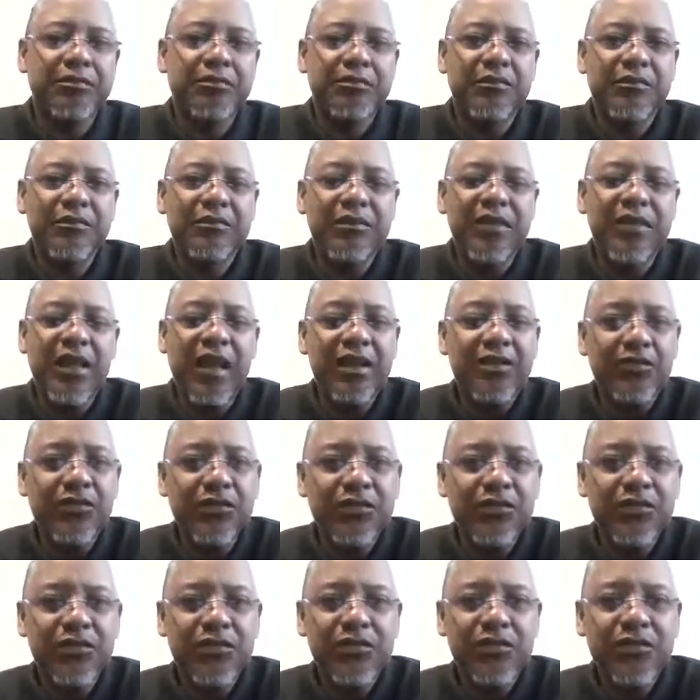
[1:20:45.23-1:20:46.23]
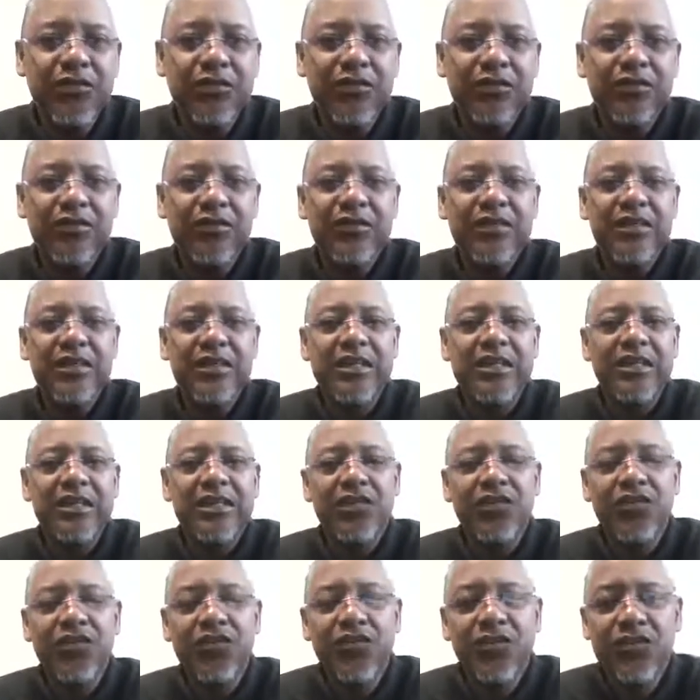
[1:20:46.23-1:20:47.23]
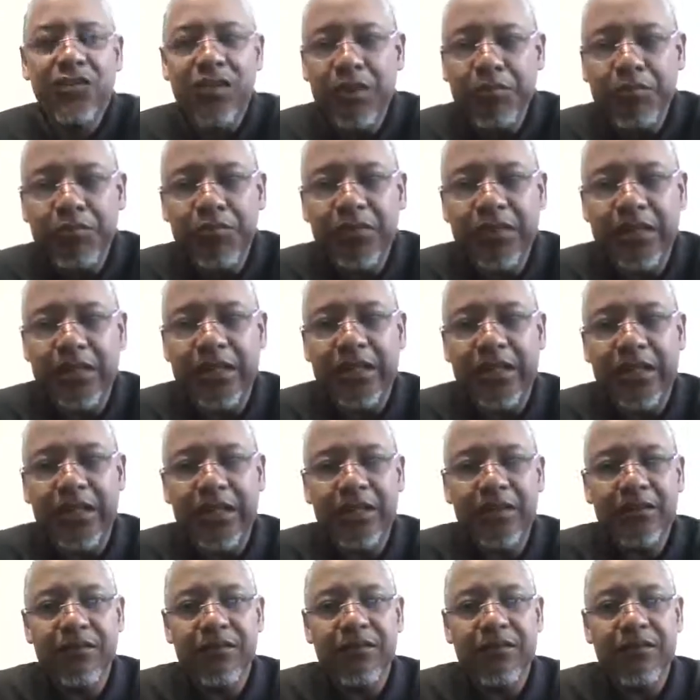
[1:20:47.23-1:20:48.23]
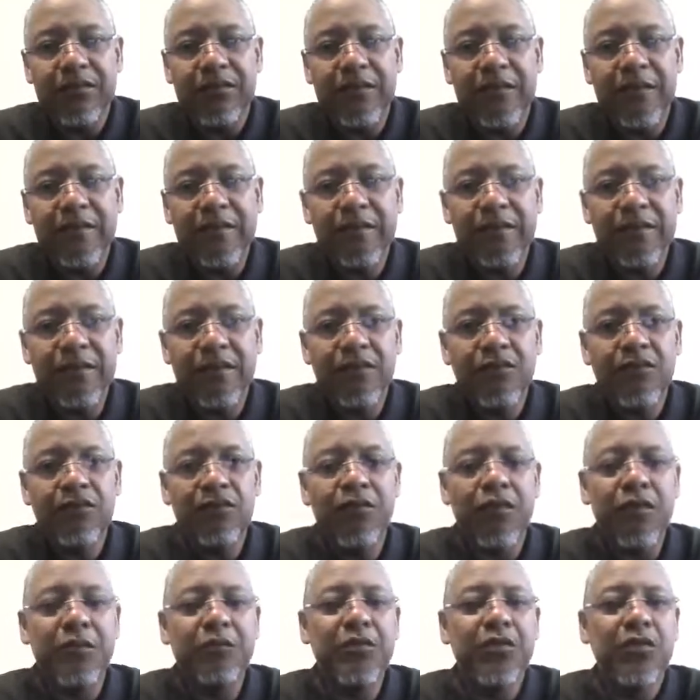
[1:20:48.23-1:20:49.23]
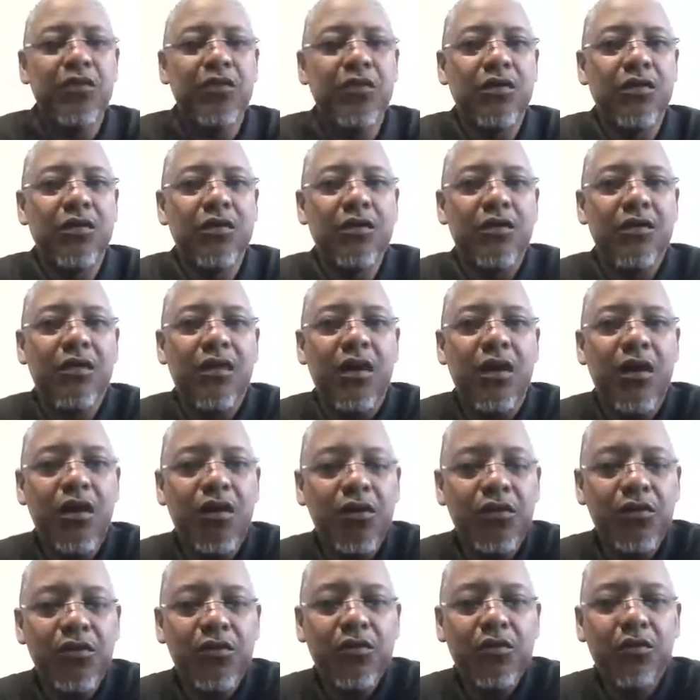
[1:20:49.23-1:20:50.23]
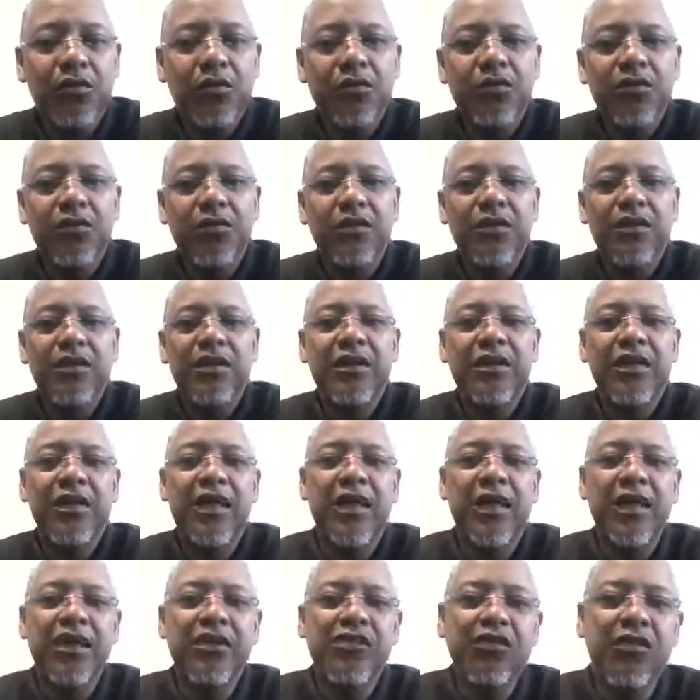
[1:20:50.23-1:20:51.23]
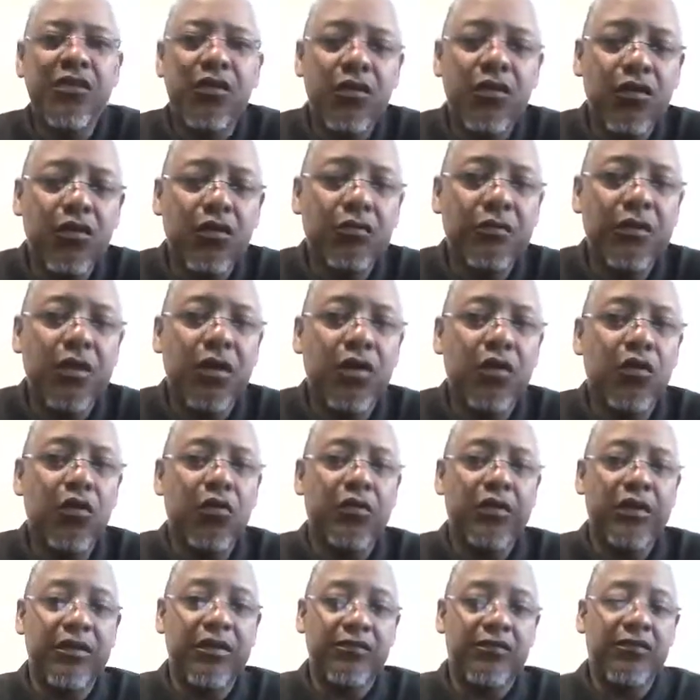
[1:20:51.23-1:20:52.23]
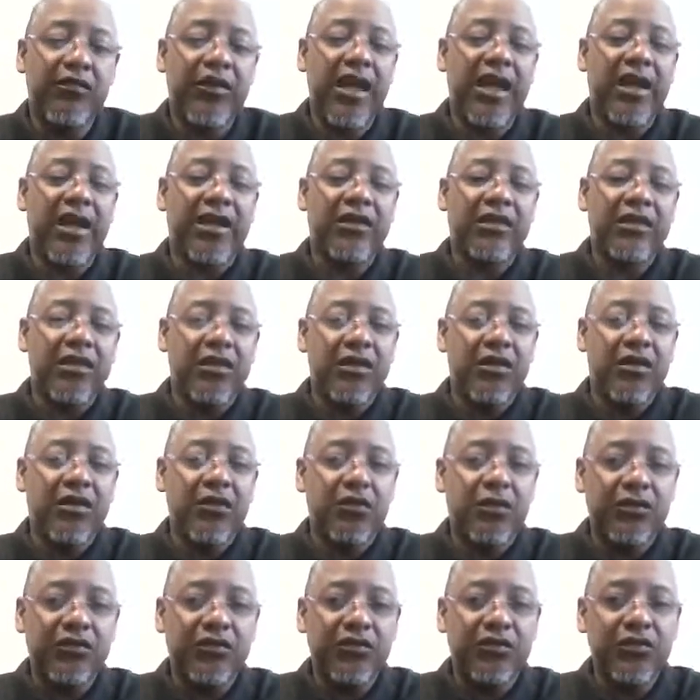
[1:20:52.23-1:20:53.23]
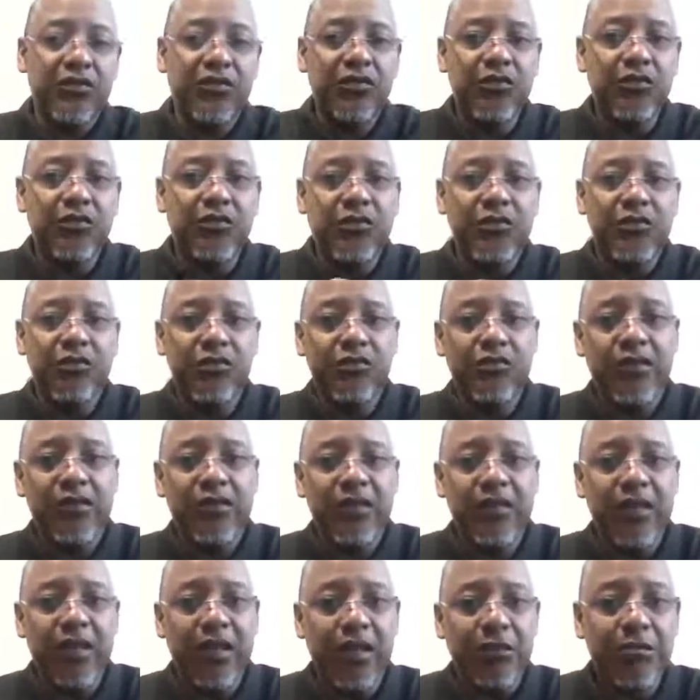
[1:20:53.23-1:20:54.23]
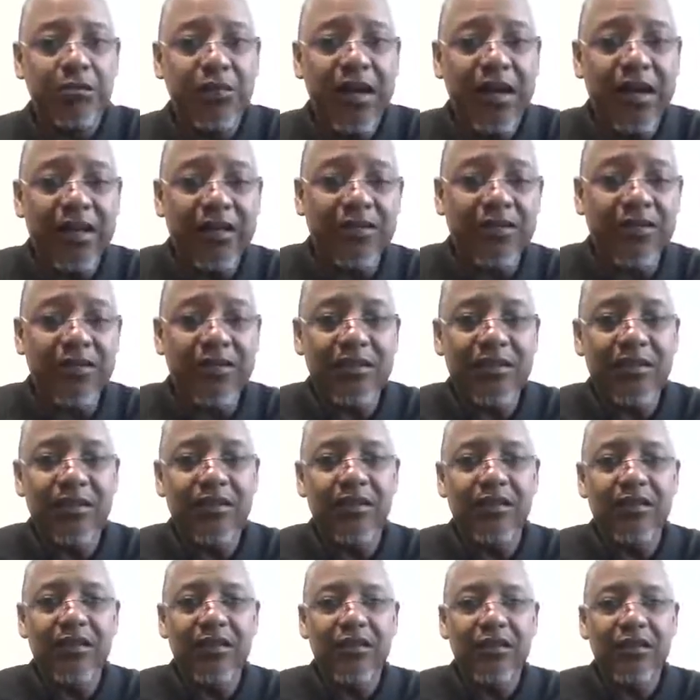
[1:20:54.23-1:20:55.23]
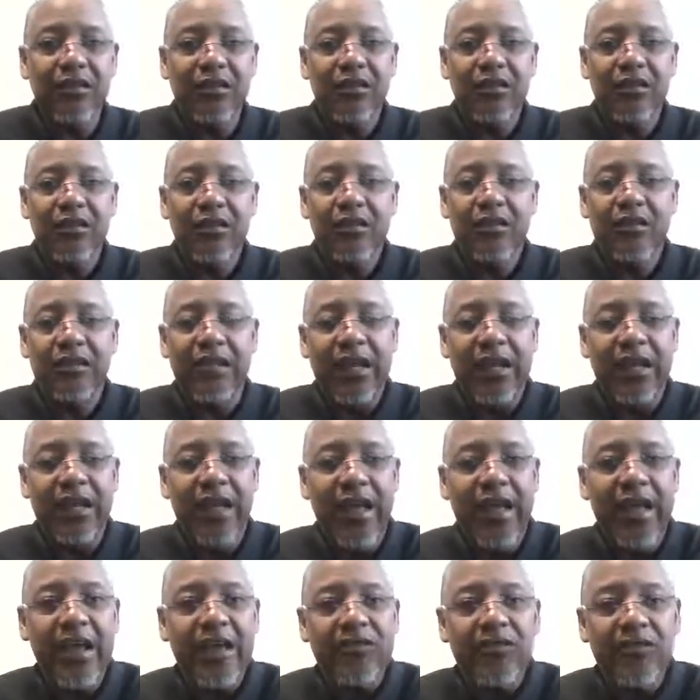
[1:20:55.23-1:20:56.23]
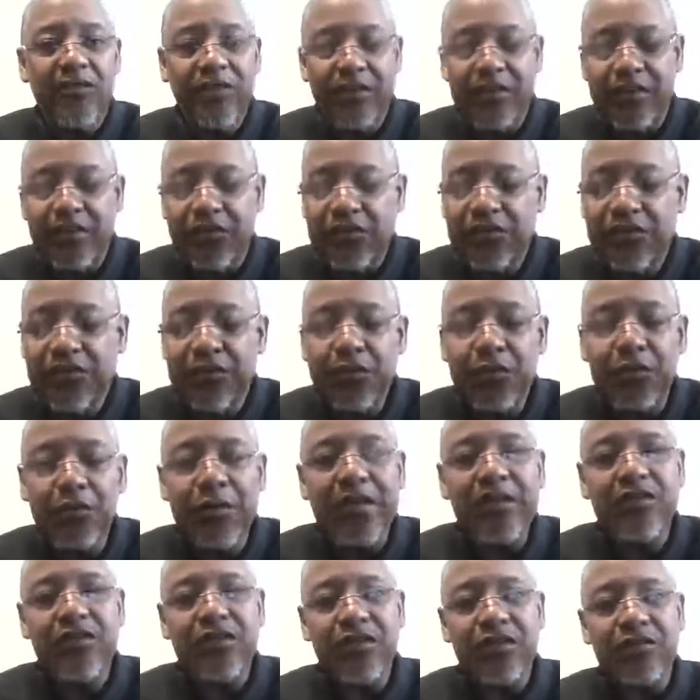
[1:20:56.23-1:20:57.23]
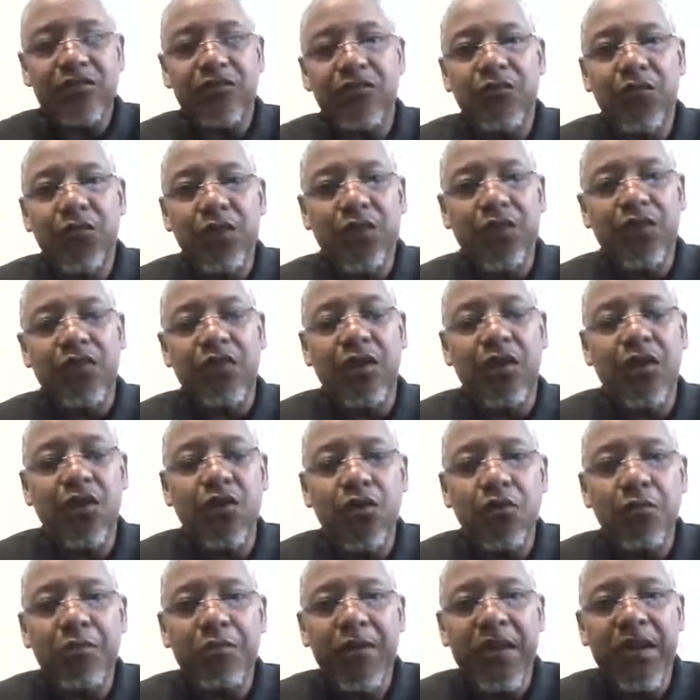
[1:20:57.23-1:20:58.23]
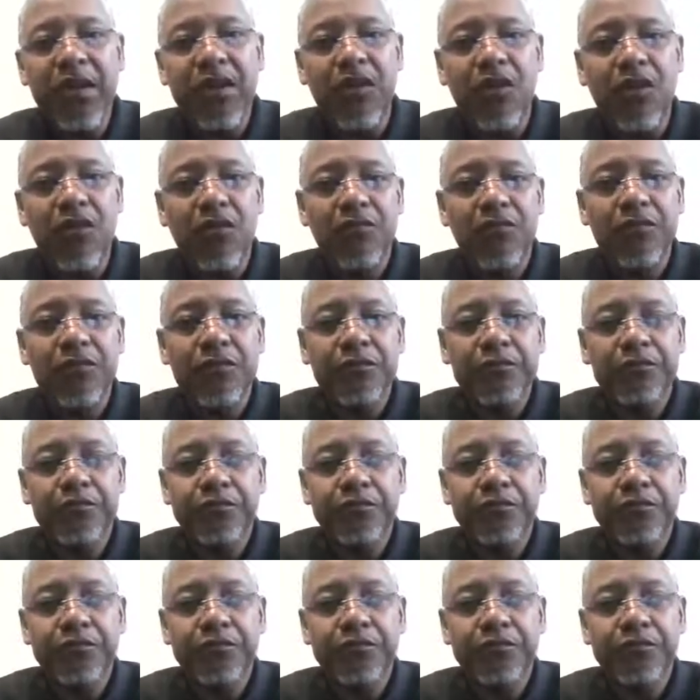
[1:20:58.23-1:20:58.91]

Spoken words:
life insurance separately from your auto and your home loan. In fact, what you do is you get a policy that has a consideration for your home payoff